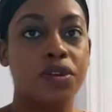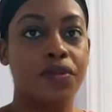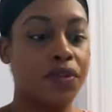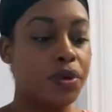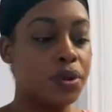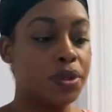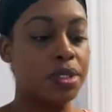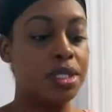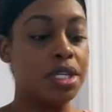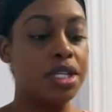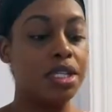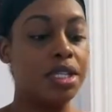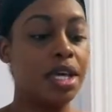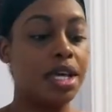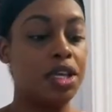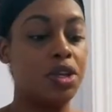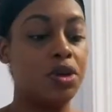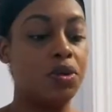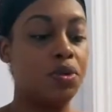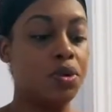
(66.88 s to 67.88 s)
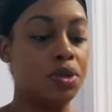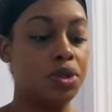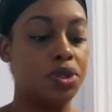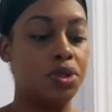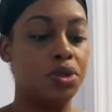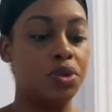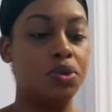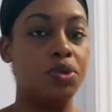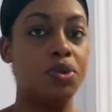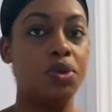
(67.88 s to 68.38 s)
So first thing that you would
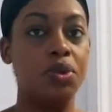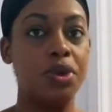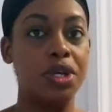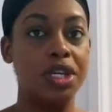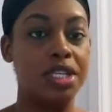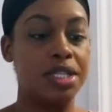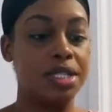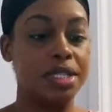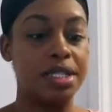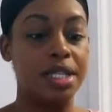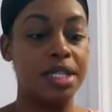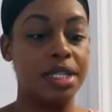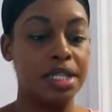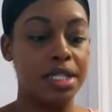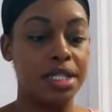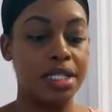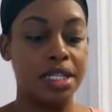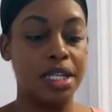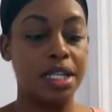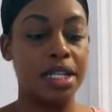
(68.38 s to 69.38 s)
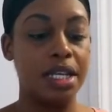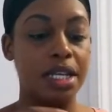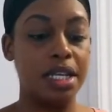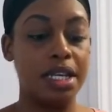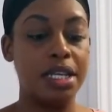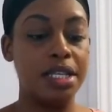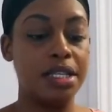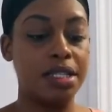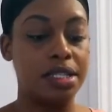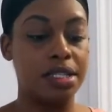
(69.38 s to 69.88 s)
do is the
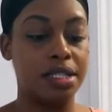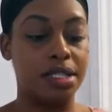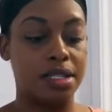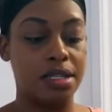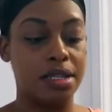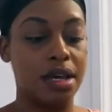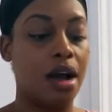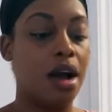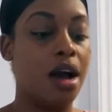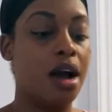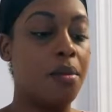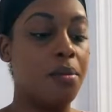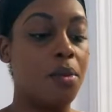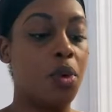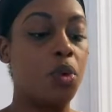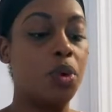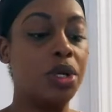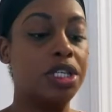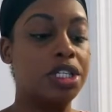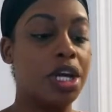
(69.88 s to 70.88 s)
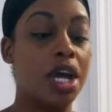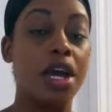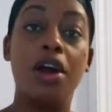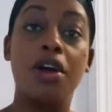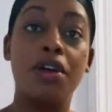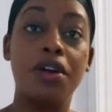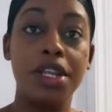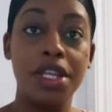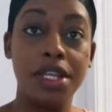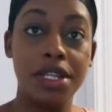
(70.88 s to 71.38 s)
lace, which I
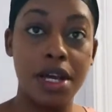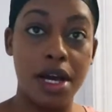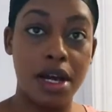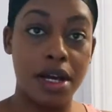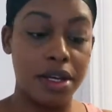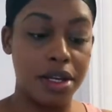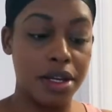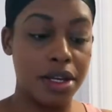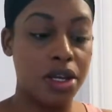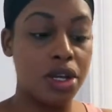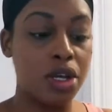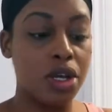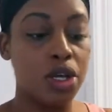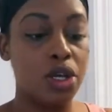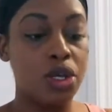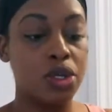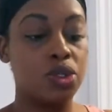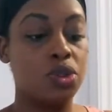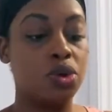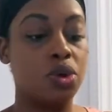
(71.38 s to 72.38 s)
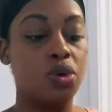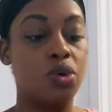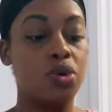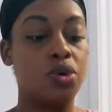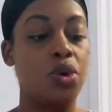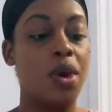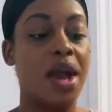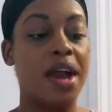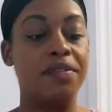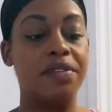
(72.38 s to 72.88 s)
already done. So
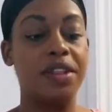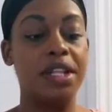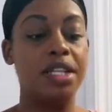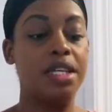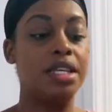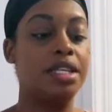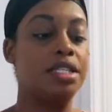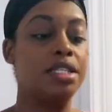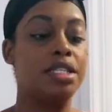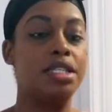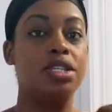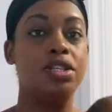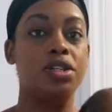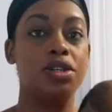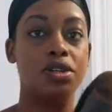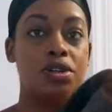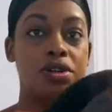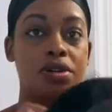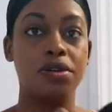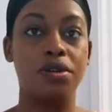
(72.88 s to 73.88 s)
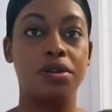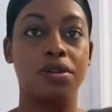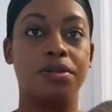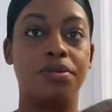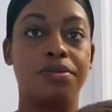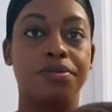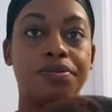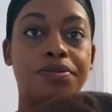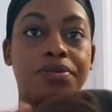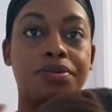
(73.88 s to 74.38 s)
you have the lace here,
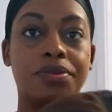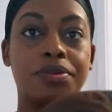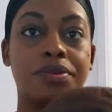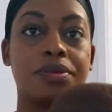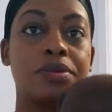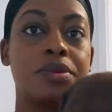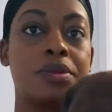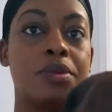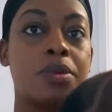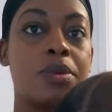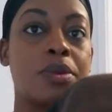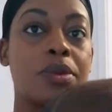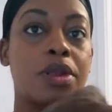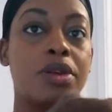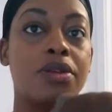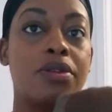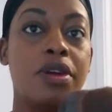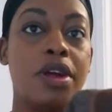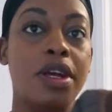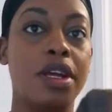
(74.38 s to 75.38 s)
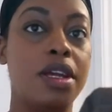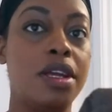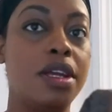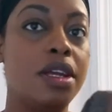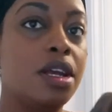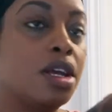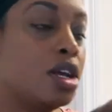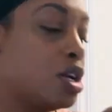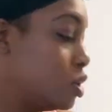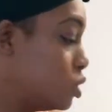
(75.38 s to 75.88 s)

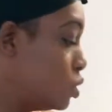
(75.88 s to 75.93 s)
right?